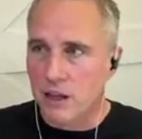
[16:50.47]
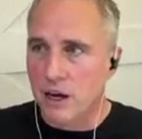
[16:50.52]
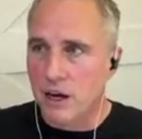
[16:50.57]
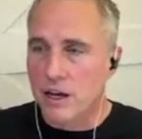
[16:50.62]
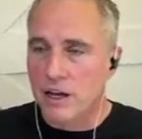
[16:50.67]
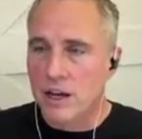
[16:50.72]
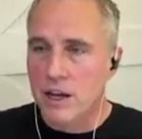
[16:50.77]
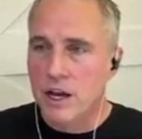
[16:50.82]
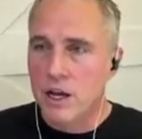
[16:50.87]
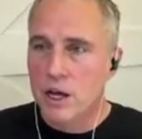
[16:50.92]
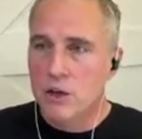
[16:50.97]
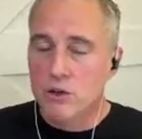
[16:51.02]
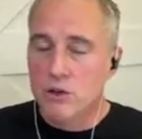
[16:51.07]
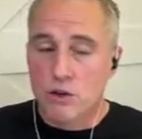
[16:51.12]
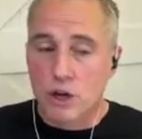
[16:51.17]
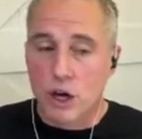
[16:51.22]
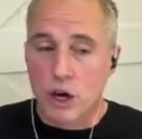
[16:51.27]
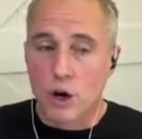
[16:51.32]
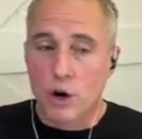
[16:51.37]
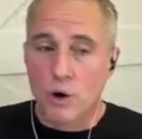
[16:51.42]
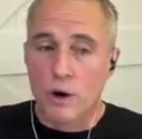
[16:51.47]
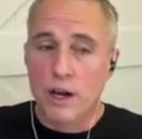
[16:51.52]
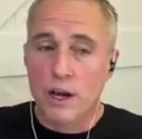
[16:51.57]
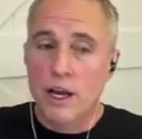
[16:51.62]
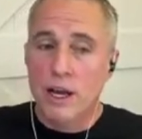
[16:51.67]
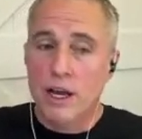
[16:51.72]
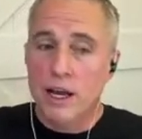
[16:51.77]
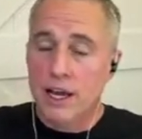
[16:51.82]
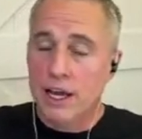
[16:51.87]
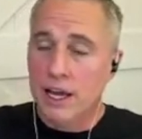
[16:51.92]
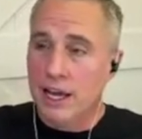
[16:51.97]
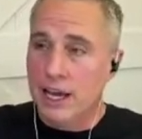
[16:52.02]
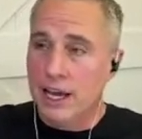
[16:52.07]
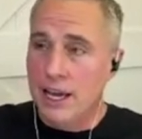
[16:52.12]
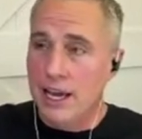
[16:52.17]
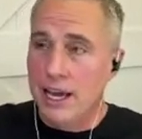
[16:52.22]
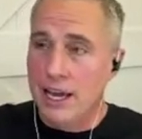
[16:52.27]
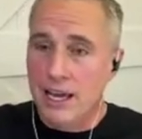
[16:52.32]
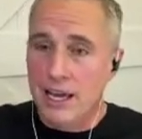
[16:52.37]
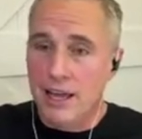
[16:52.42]
that long. So
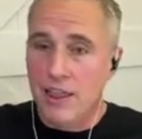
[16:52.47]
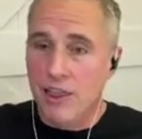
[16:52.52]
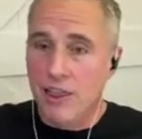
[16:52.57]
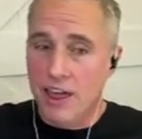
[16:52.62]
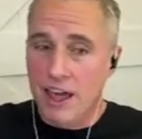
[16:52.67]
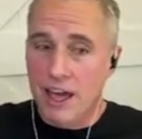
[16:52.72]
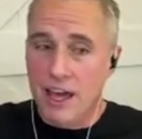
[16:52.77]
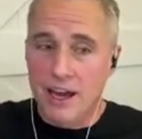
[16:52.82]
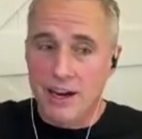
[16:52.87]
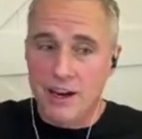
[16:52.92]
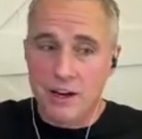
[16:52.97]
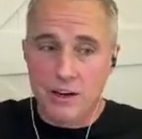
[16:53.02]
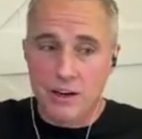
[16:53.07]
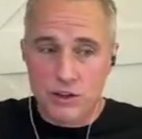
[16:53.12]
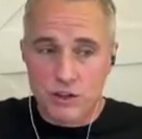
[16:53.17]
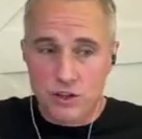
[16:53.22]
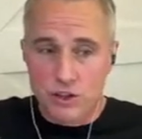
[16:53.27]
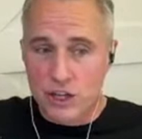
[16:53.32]
he then